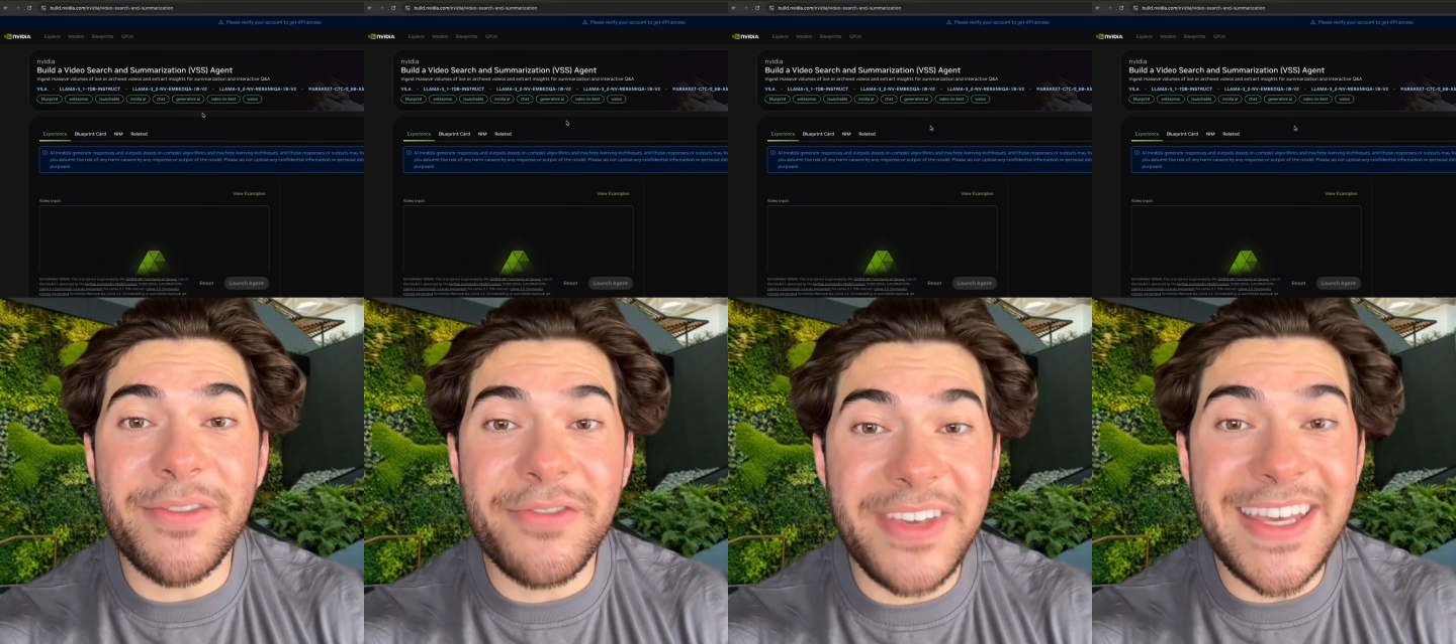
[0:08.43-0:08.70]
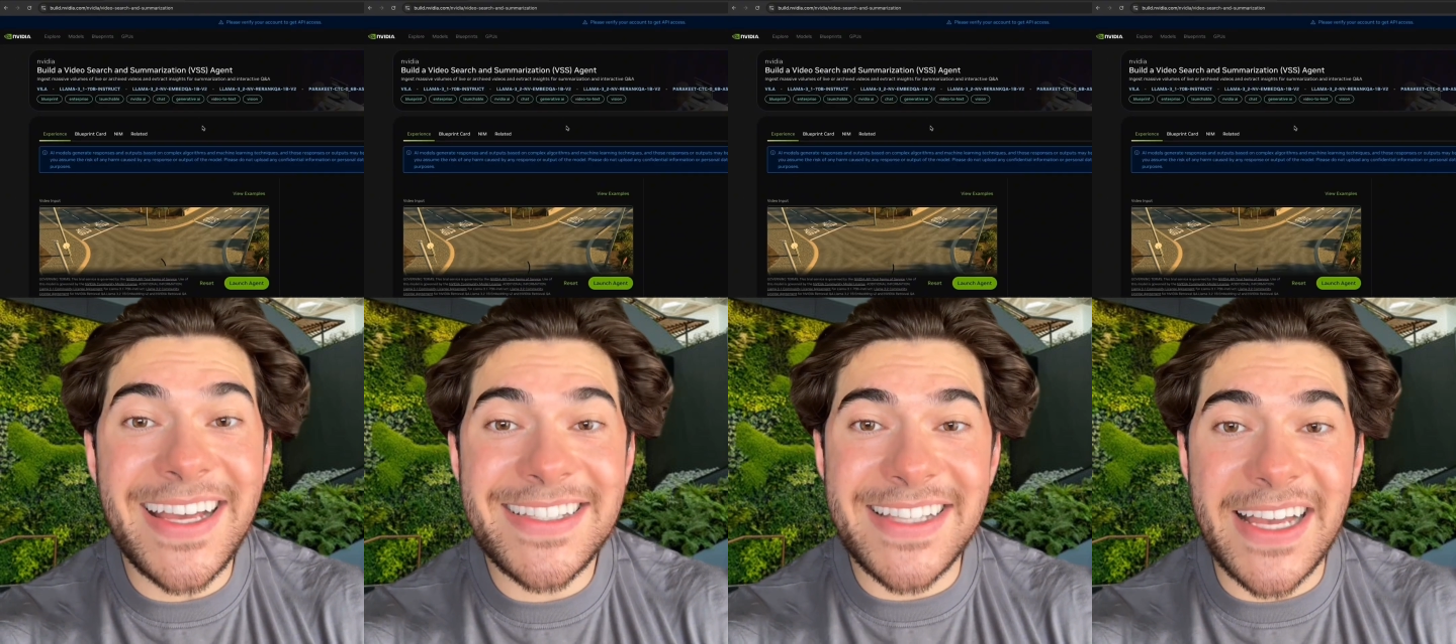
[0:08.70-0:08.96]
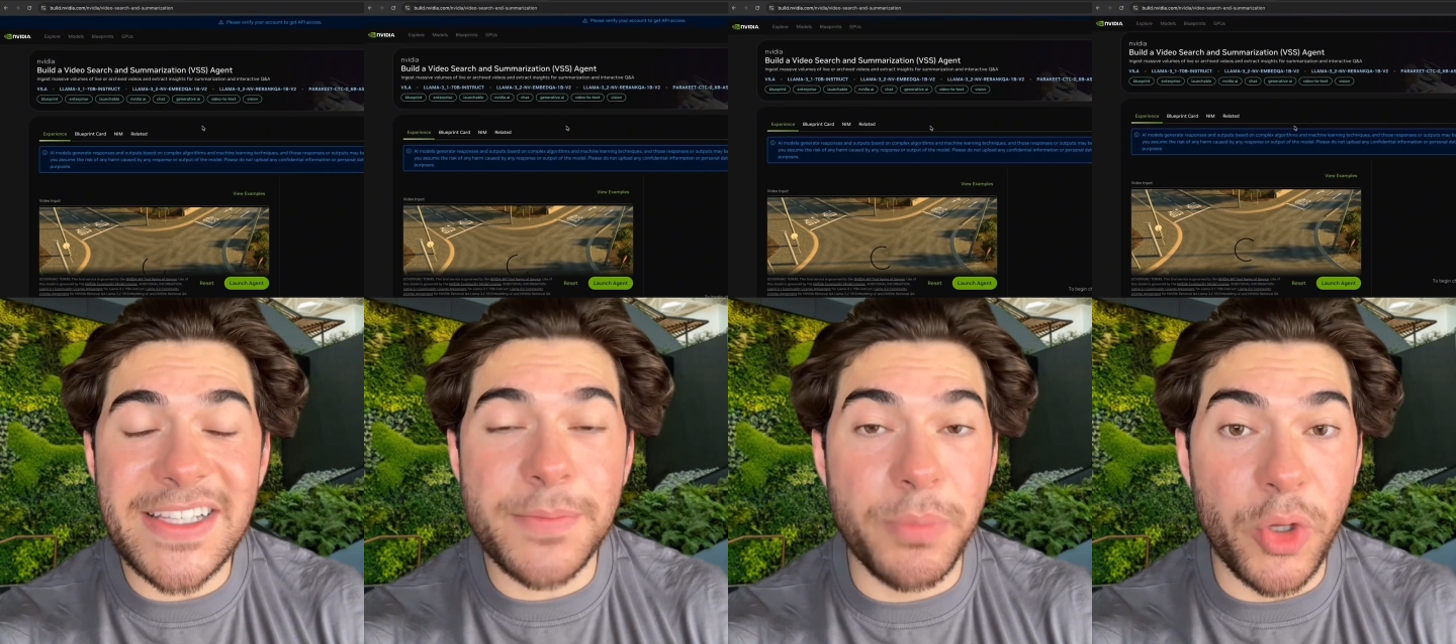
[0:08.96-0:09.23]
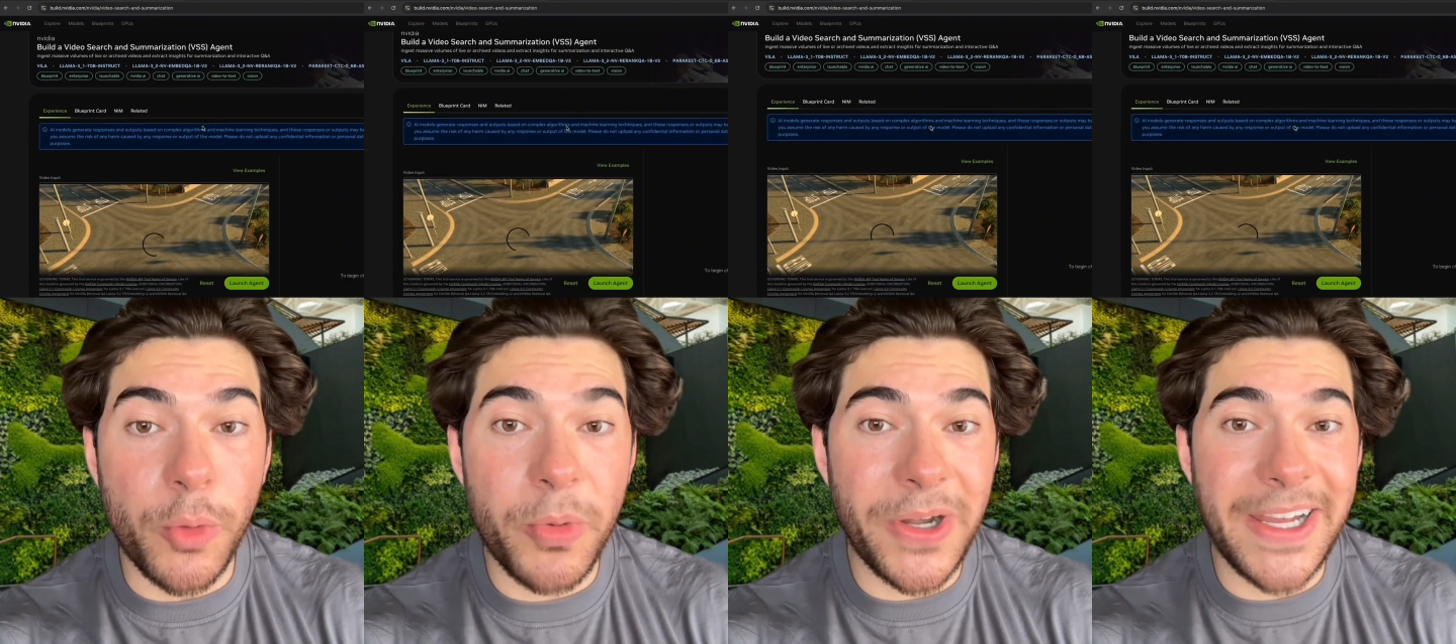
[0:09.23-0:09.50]
VSS
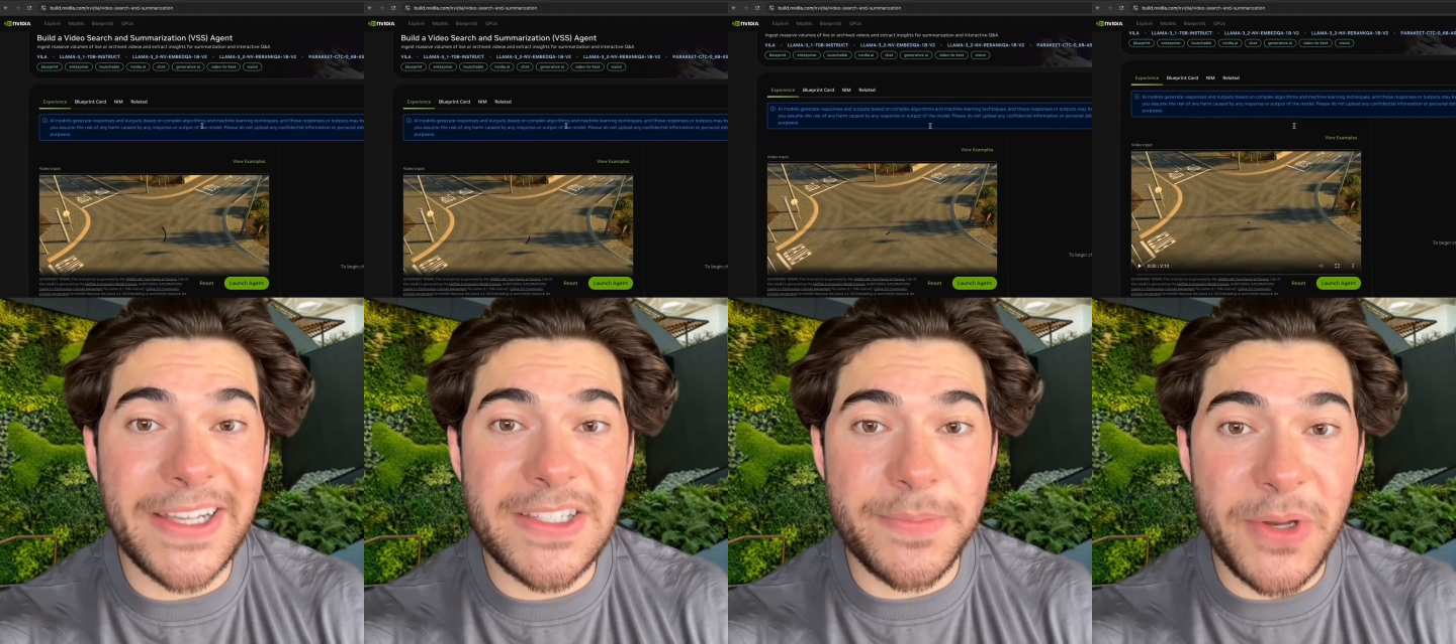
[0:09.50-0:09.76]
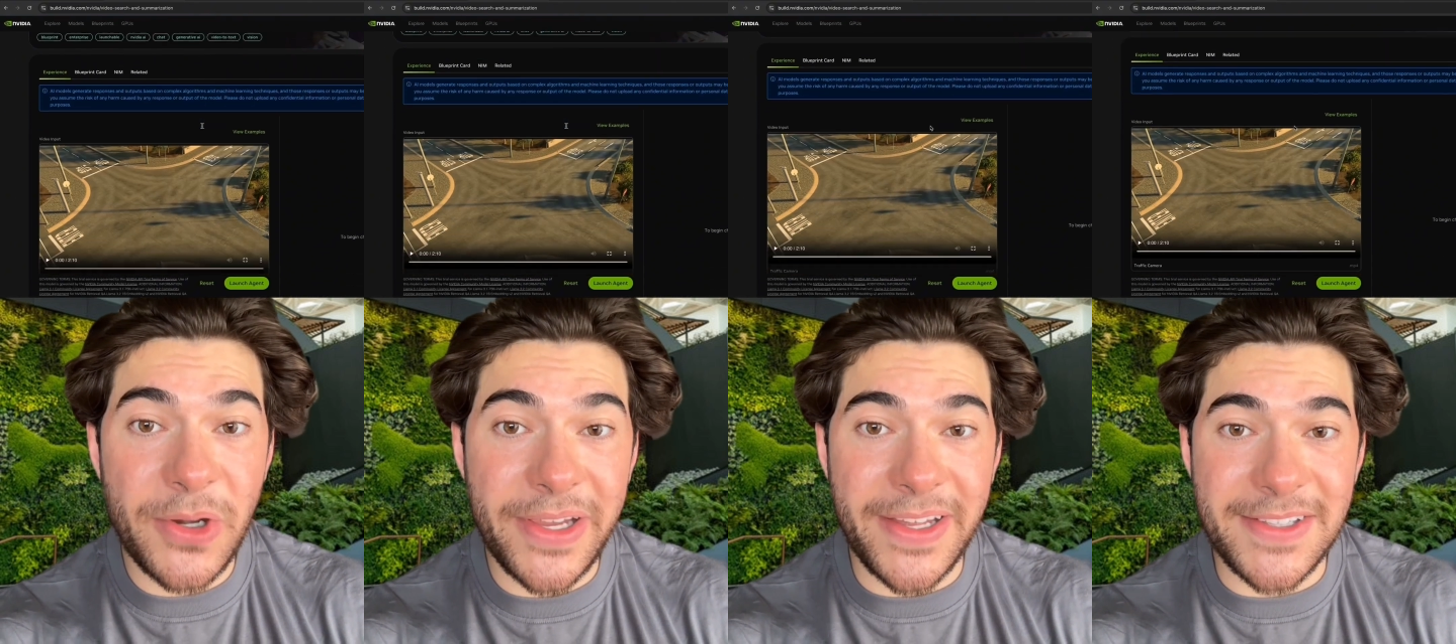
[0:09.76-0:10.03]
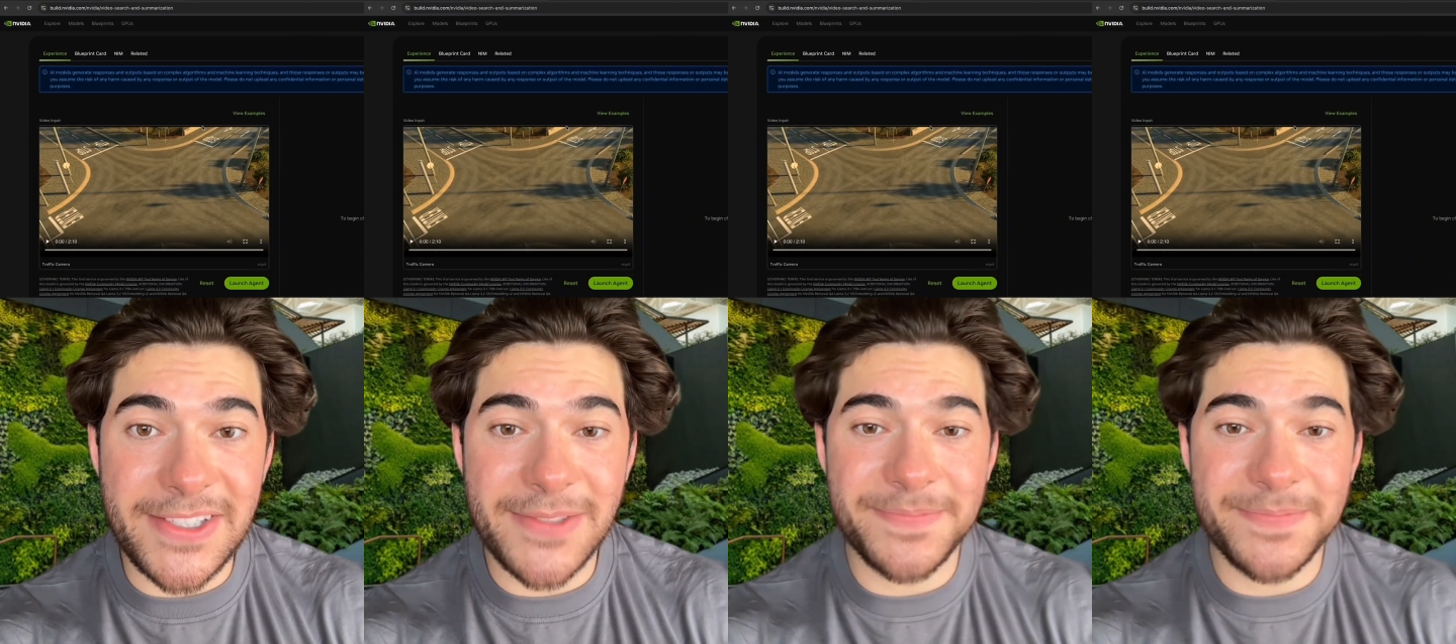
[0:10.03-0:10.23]
Blueprint experience.